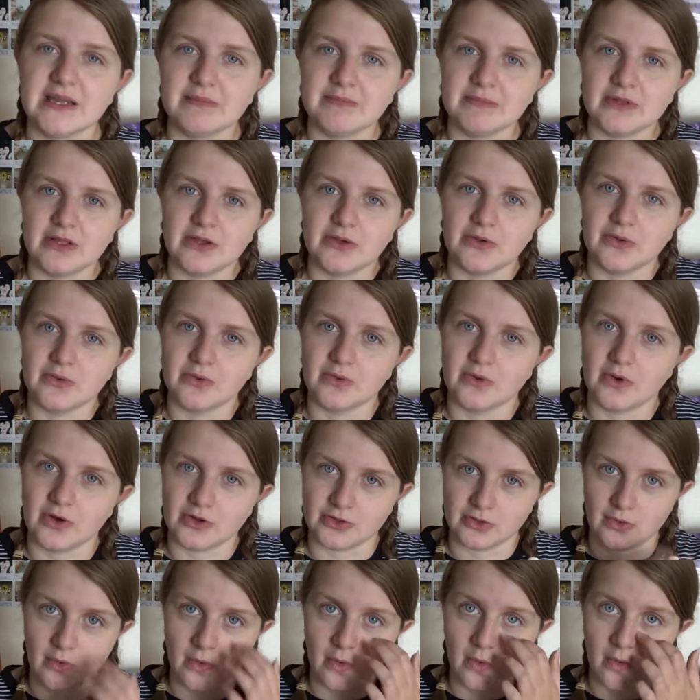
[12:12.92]
am low
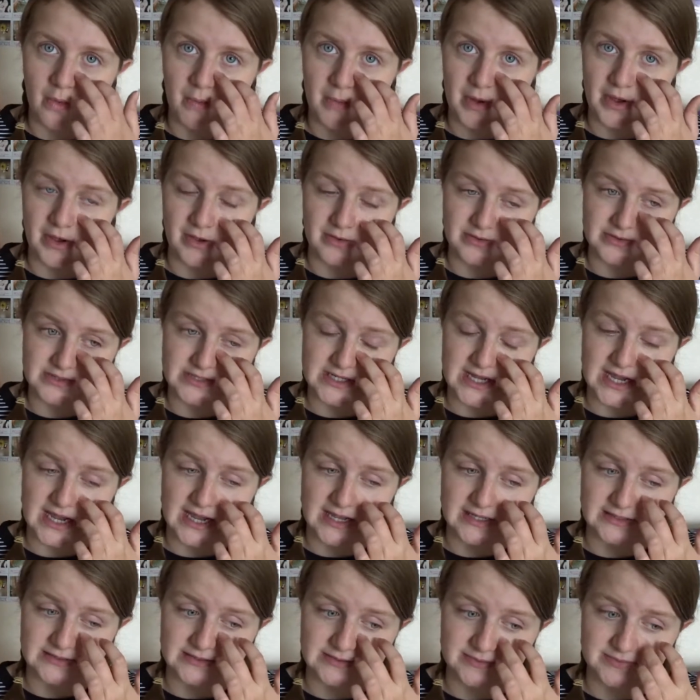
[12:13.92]
on hormones,
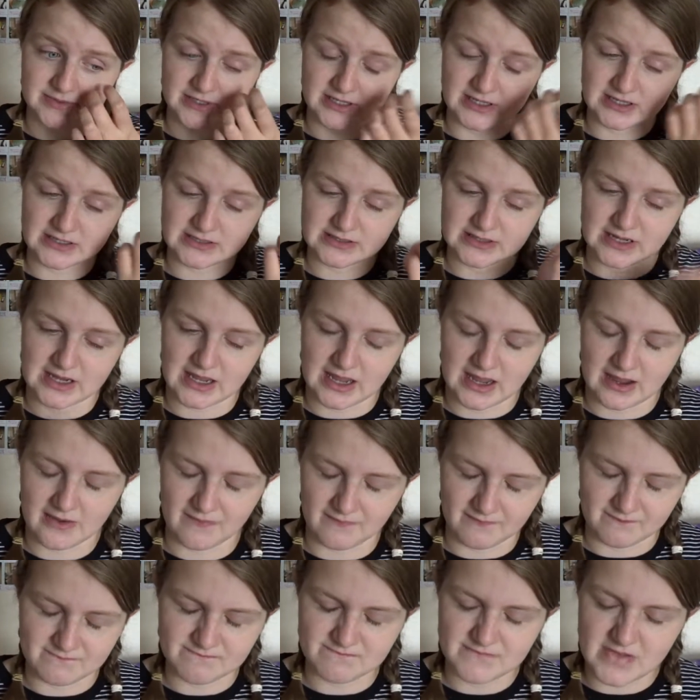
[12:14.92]
and because I have
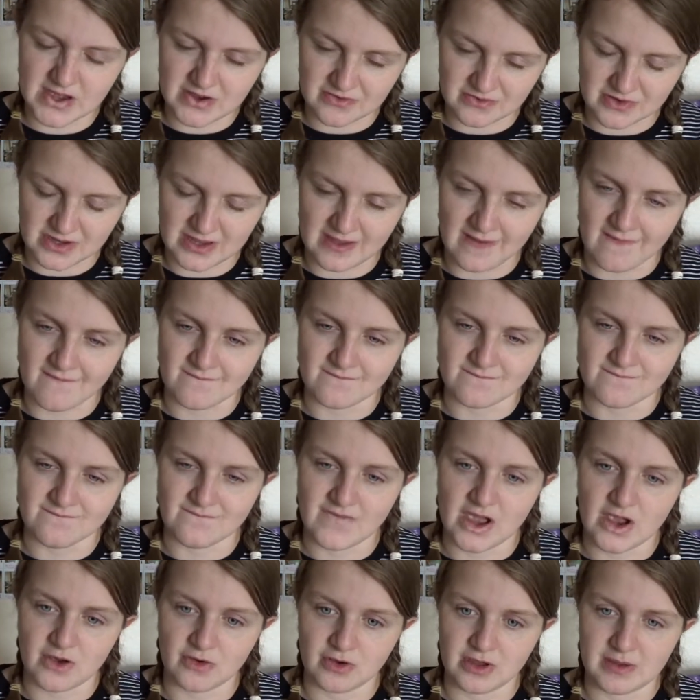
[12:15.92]
very
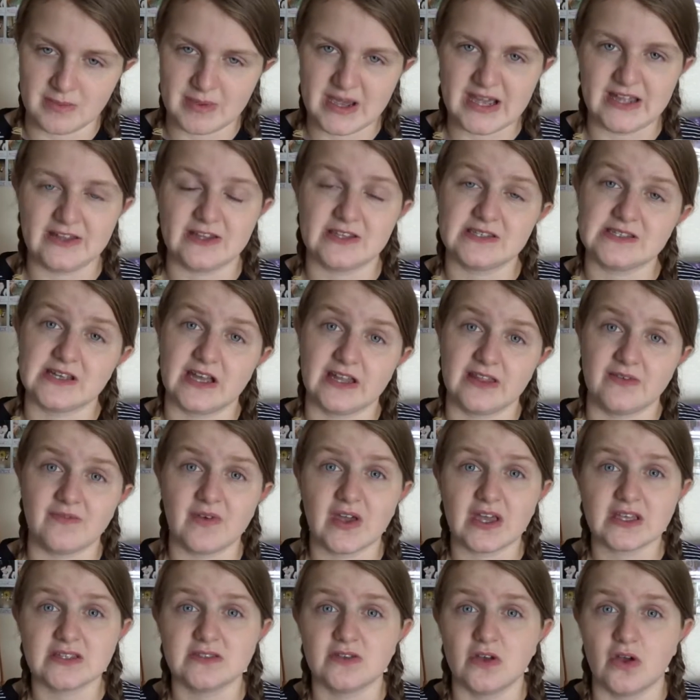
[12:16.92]
bad side
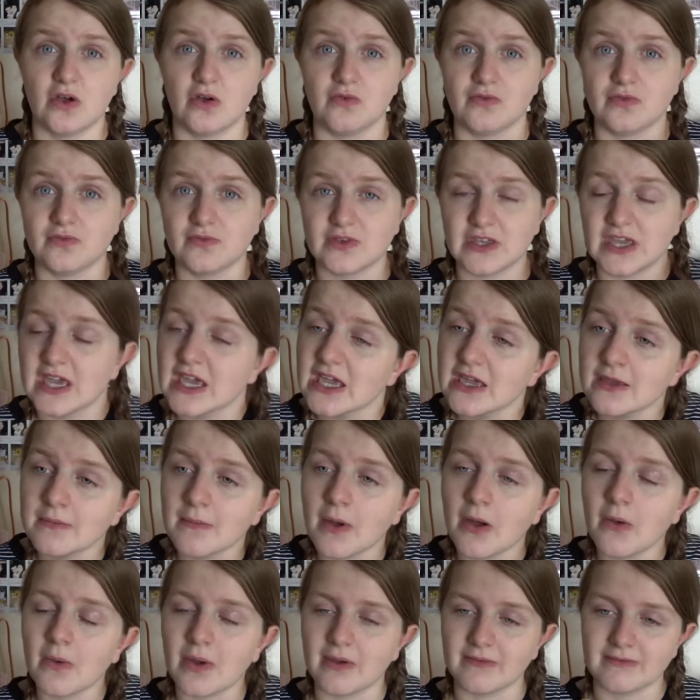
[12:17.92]
effects of
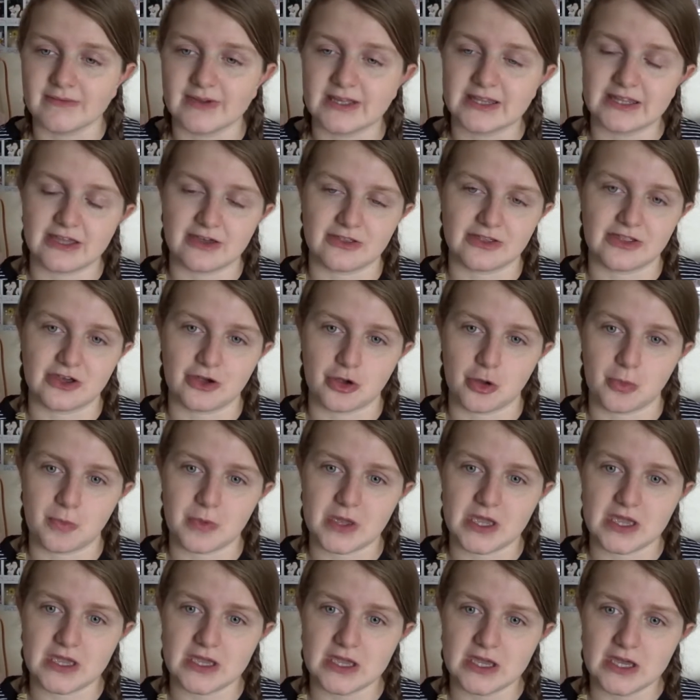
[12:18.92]
chemo and
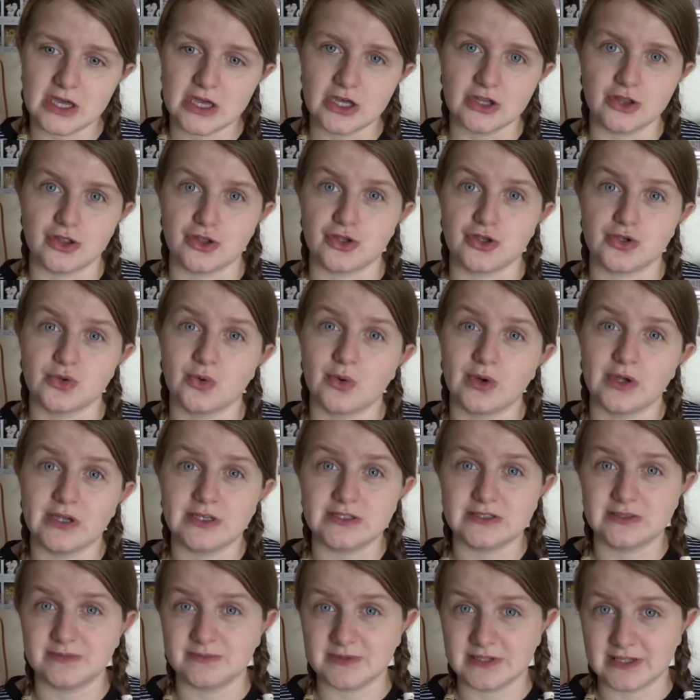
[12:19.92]
radiotherapy, the
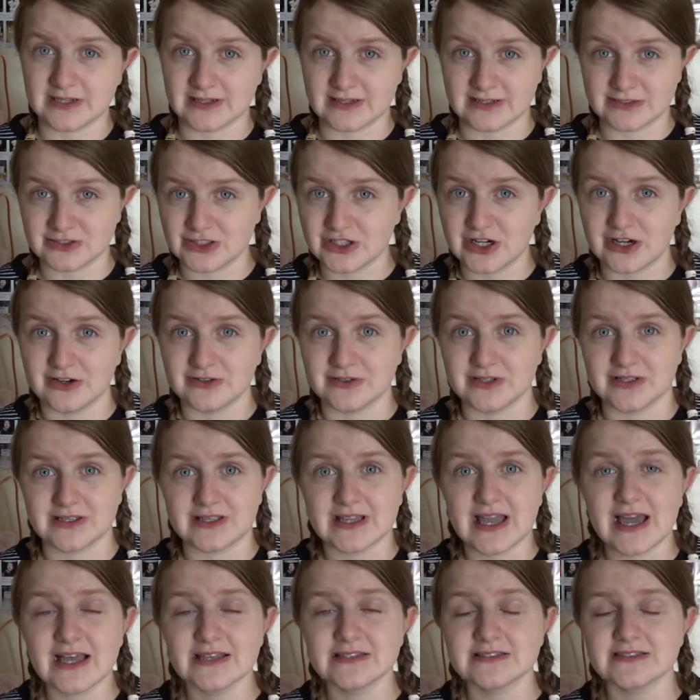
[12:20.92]
joys of being a childhood
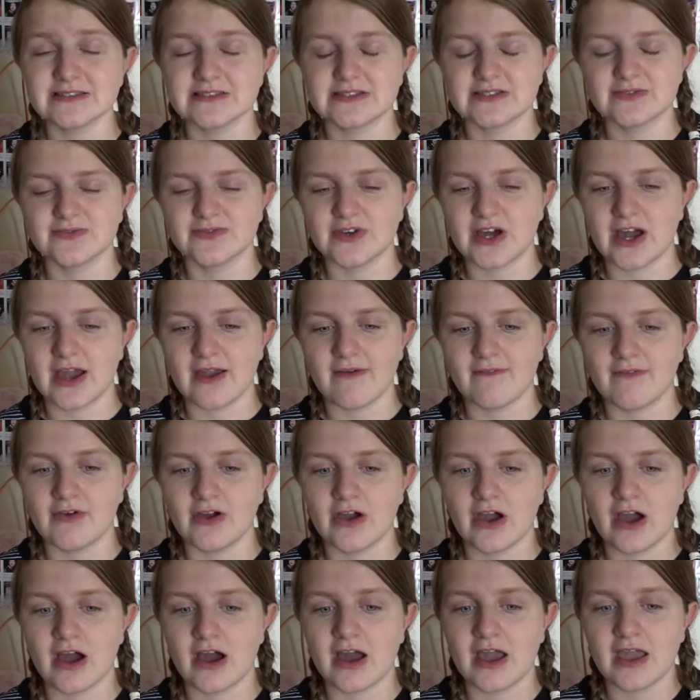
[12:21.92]
cancer
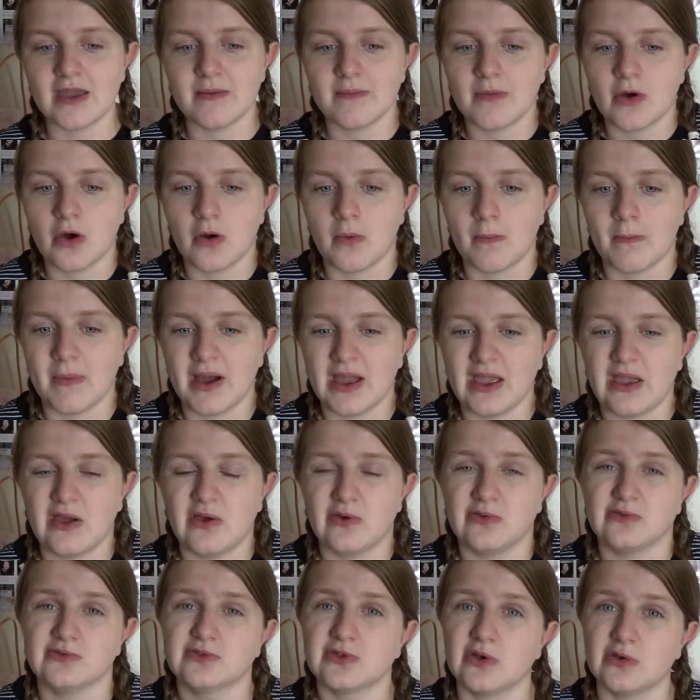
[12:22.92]
survivor, I am on my
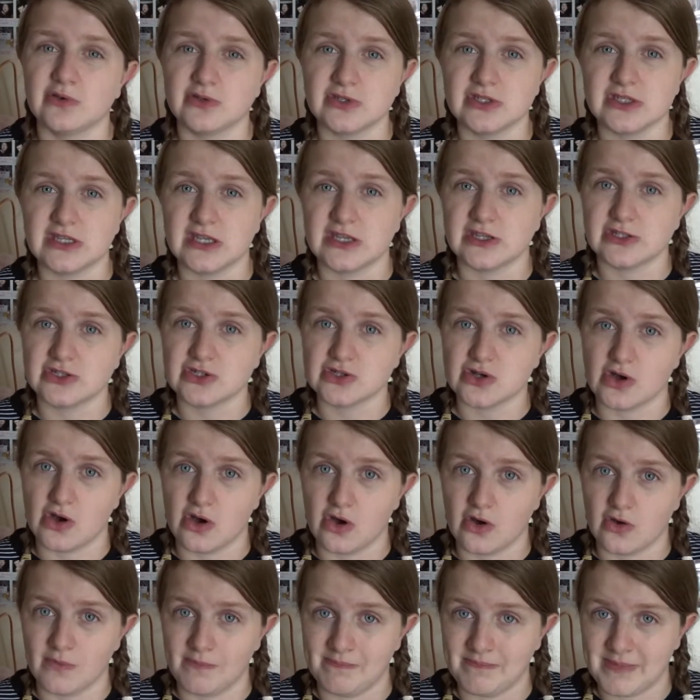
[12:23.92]
own dosage
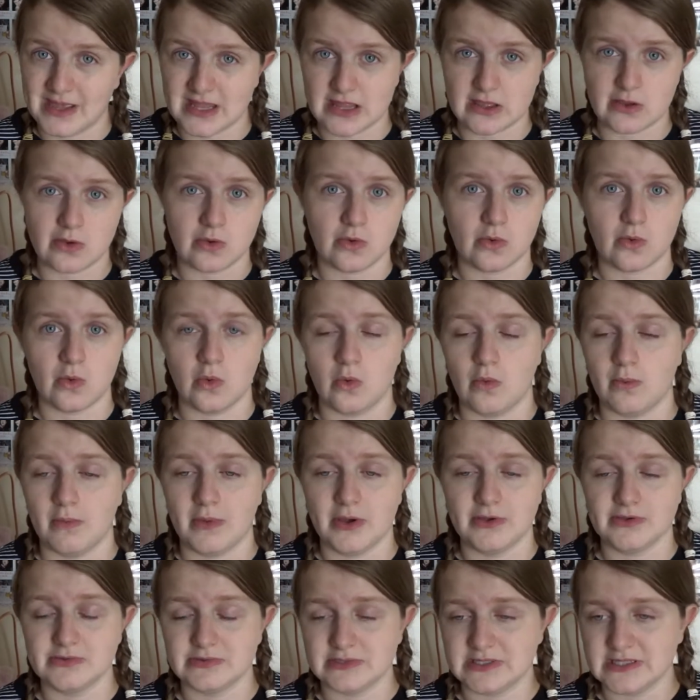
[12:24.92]
of medical
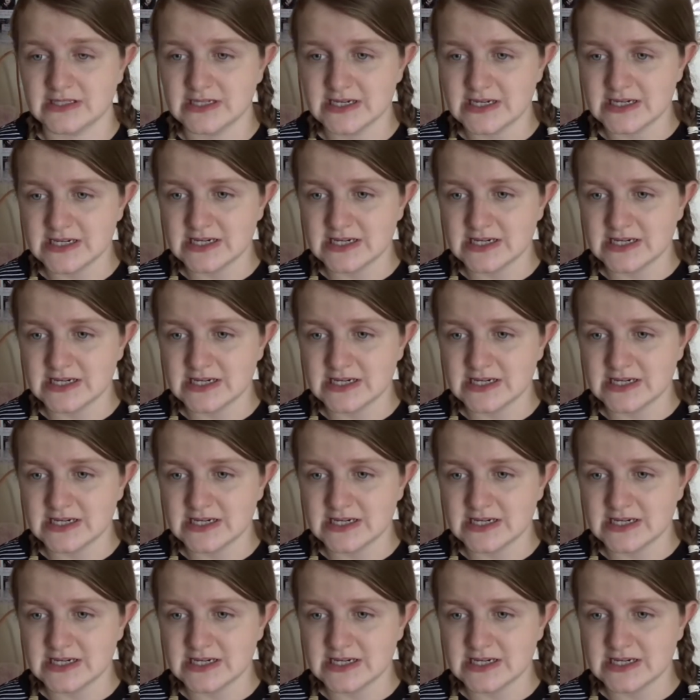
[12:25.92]
hormones,